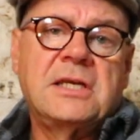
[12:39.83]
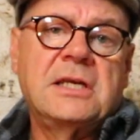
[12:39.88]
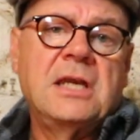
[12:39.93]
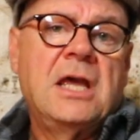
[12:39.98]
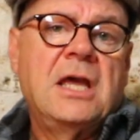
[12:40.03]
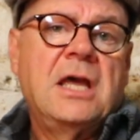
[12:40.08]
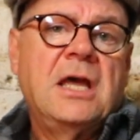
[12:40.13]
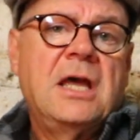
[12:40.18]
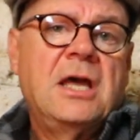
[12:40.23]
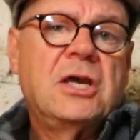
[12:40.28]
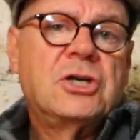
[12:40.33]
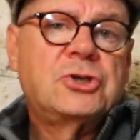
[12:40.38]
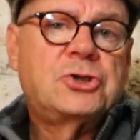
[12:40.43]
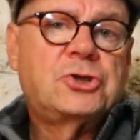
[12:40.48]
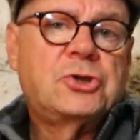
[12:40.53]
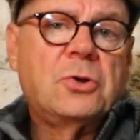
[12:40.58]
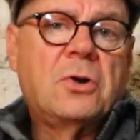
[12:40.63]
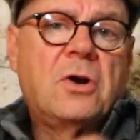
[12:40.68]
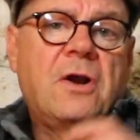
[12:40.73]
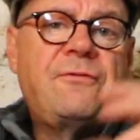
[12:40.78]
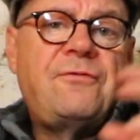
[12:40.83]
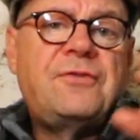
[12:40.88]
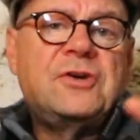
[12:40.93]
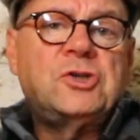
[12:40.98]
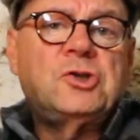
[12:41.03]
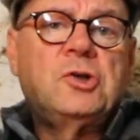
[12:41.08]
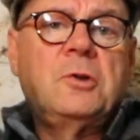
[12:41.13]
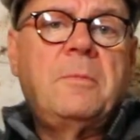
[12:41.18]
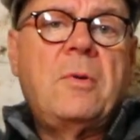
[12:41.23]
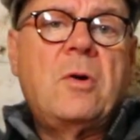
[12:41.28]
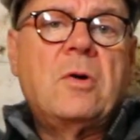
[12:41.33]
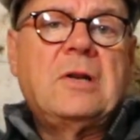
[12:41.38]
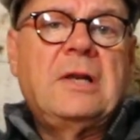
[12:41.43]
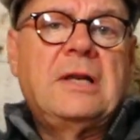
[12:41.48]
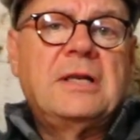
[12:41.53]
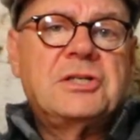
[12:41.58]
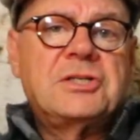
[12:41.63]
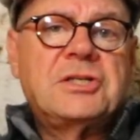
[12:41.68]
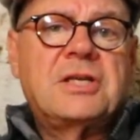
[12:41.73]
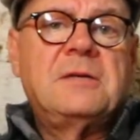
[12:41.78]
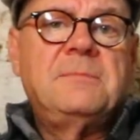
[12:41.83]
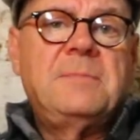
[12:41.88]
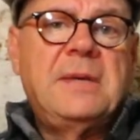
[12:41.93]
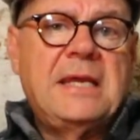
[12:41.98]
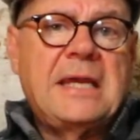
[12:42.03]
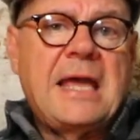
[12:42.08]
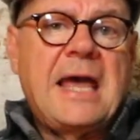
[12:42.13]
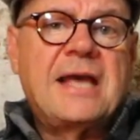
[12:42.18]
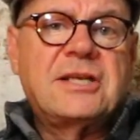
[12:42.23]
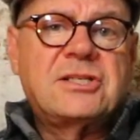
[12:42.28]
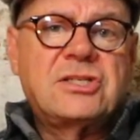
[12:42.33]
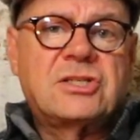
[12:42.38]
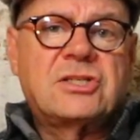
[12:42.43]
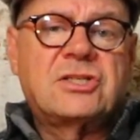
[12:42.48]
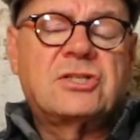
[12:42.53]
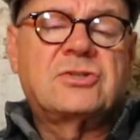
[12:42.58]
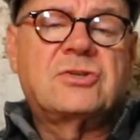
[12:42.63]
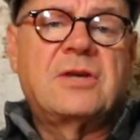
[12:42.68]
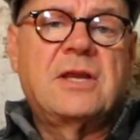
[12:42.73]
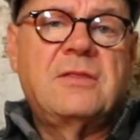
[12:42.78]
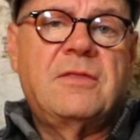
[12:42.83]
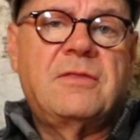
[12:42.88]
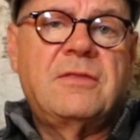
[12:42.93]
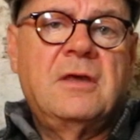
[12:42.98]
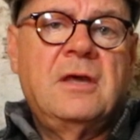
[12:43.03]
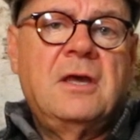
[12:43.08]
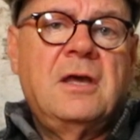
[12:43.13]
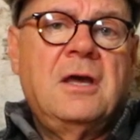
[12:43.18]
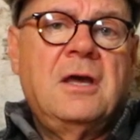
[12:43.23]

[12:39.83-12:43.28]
And sure, official bottlings can be cask strength,